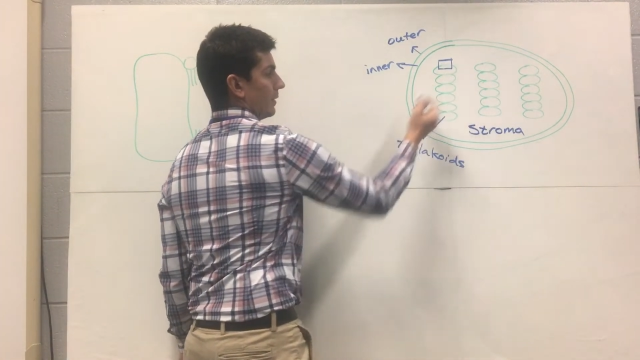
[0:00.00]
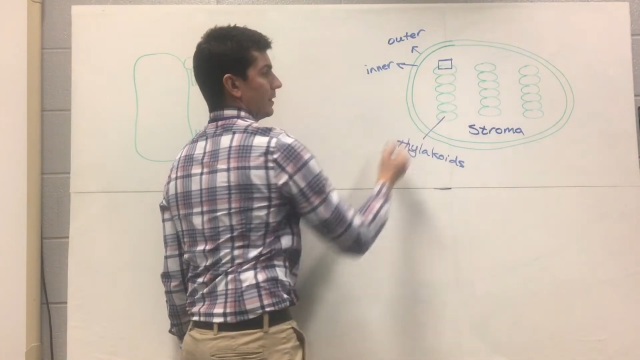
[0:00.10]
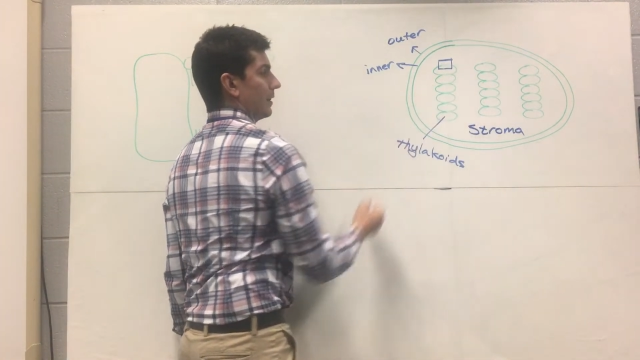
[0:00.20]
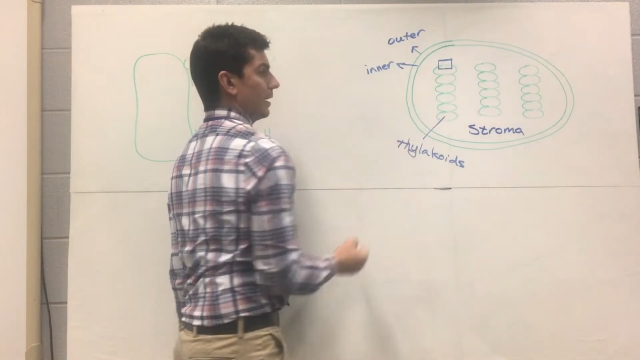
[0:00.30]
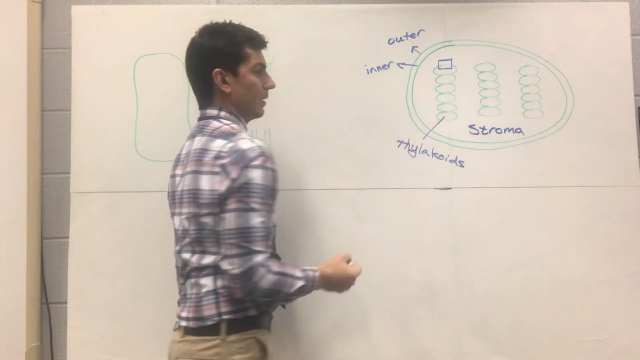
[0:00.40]

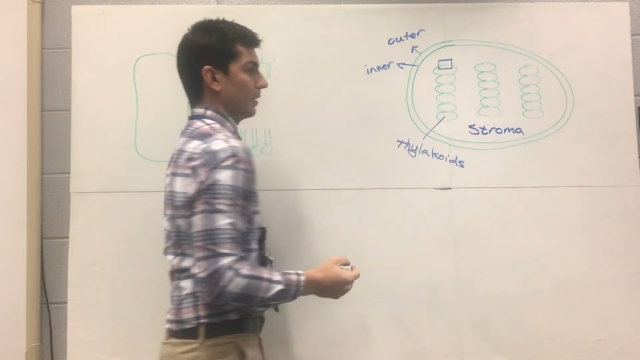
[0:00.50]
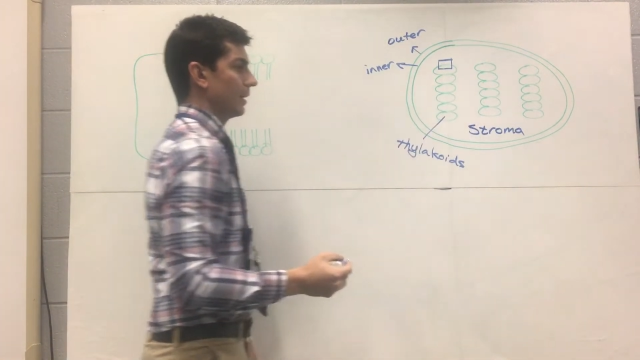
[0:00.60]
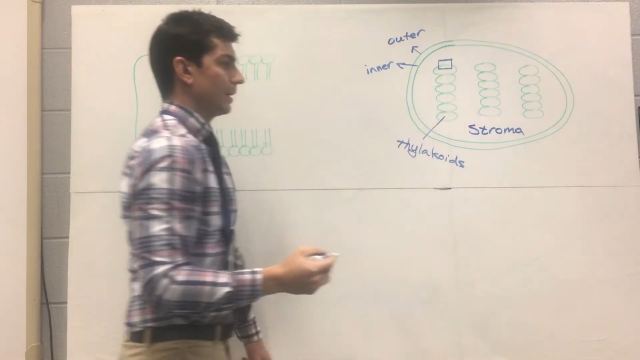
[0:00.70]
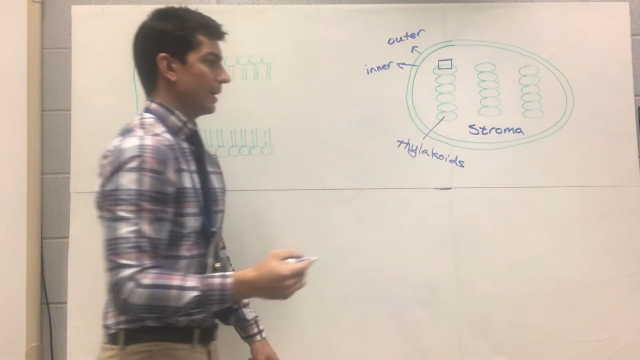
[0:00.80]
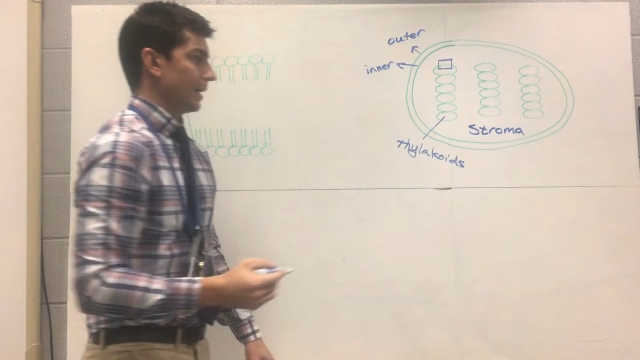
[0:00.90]
right
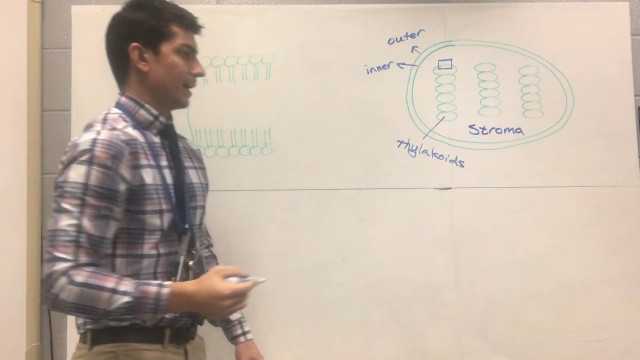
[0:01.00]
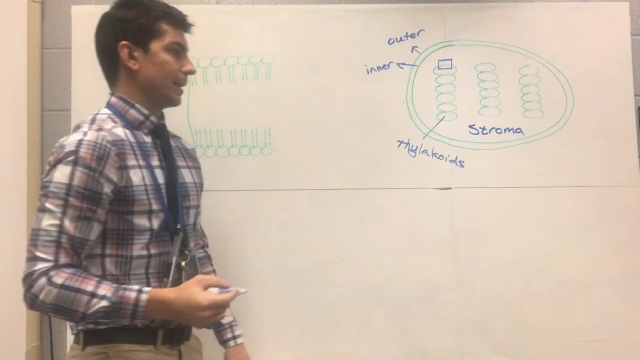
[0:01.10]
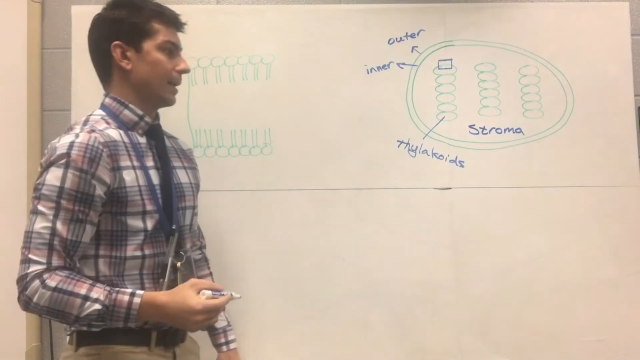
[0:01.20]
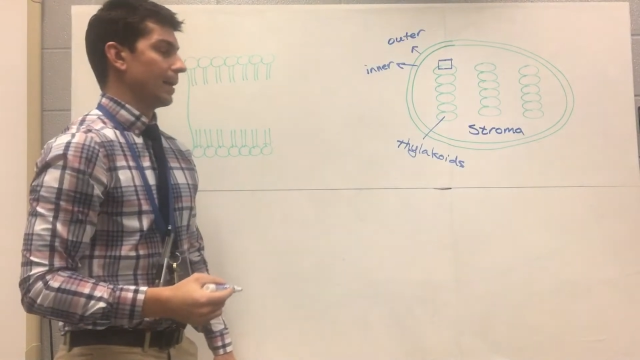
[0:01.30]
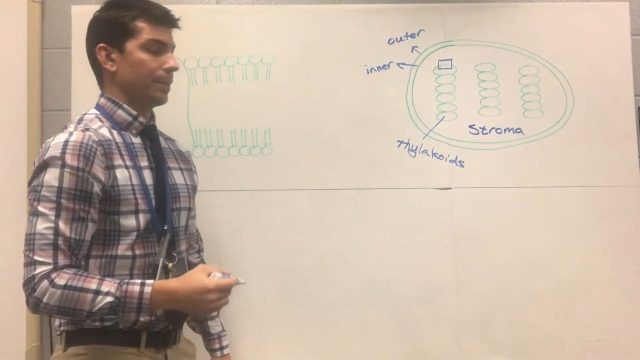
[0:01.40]
there,
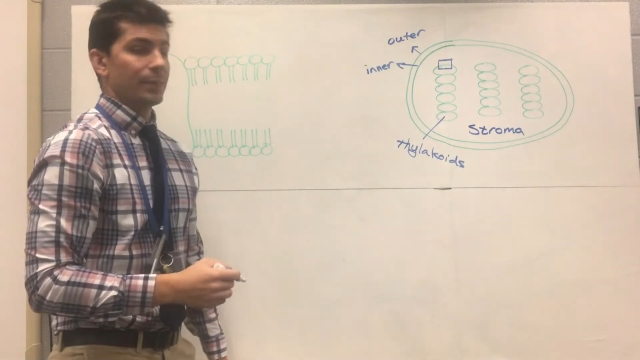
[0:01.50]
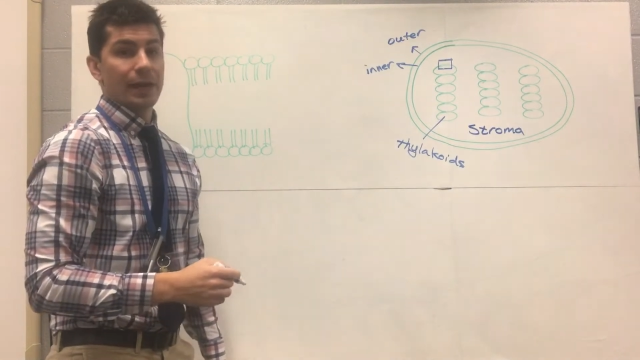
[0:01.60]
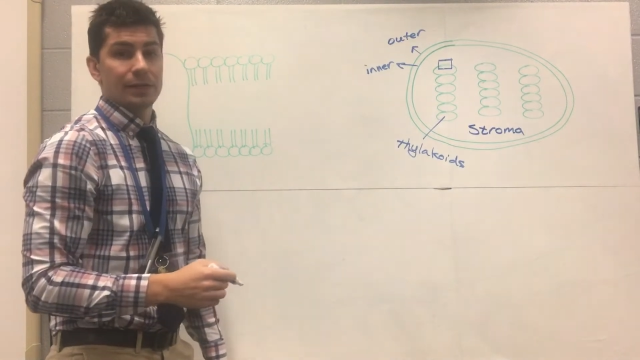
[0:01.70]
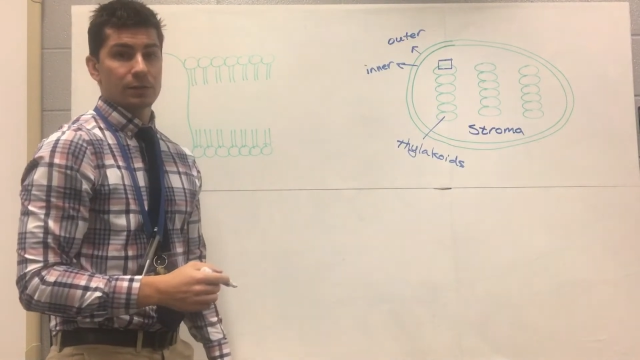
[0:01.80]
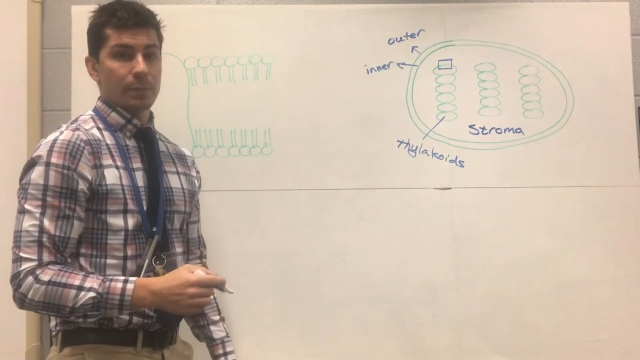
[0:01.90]
and
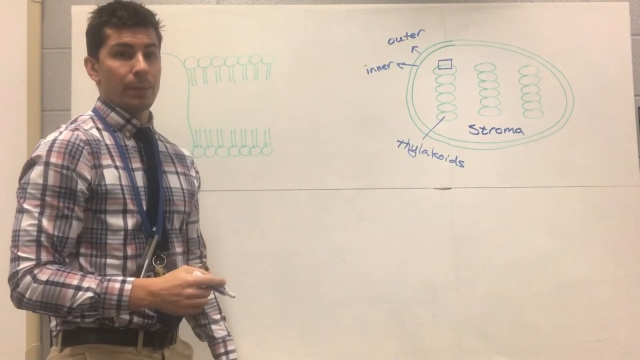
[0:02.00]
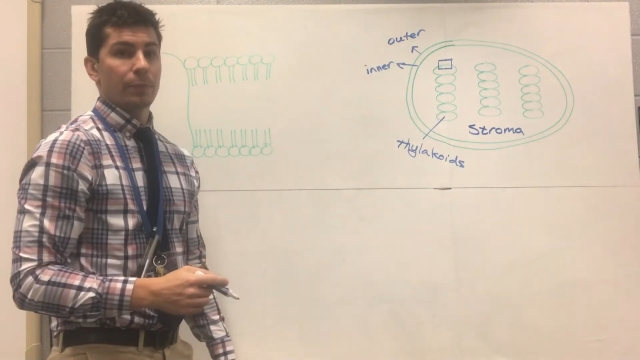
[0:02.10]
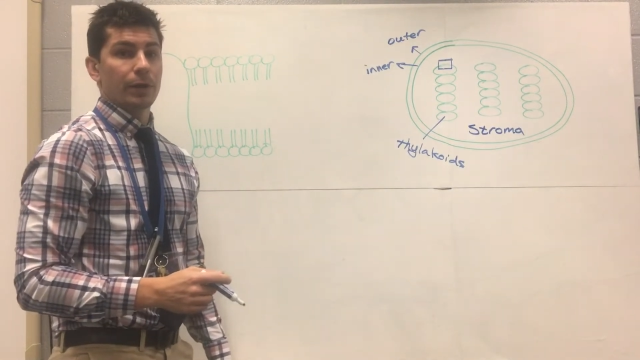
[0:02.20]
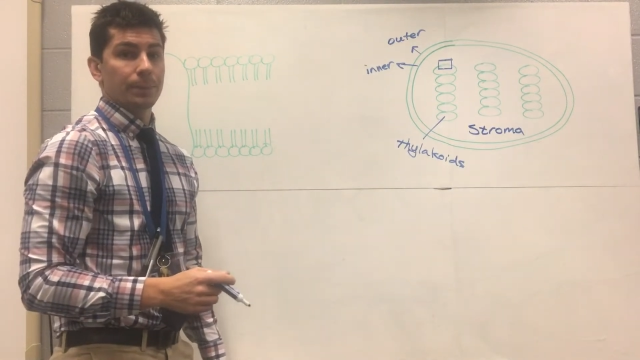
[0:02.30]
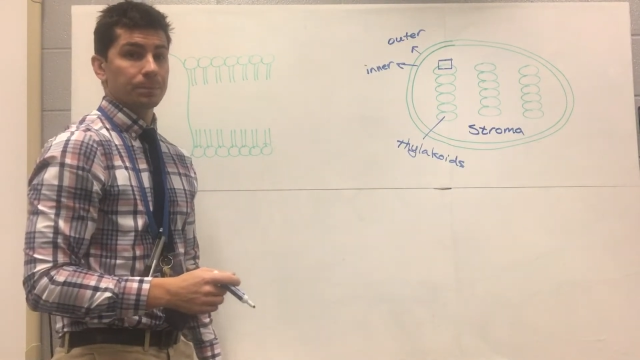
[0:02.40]
that is a
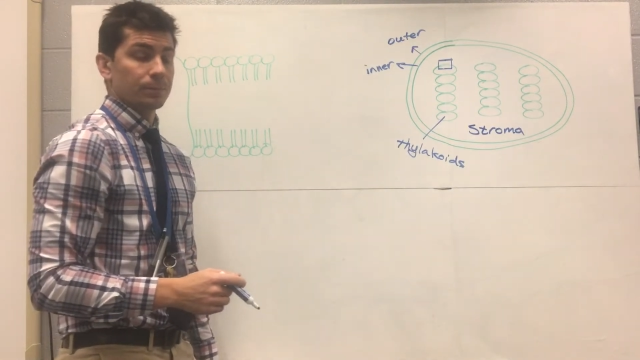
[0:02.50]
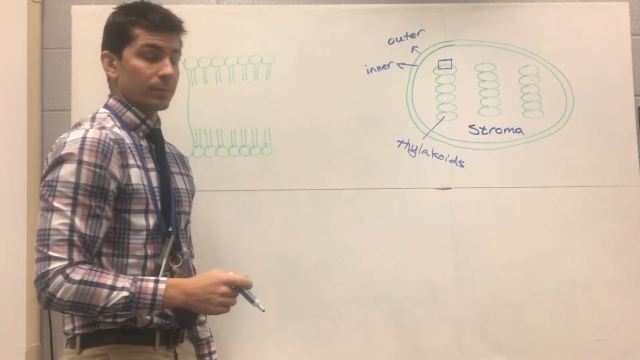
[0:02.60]
membrane.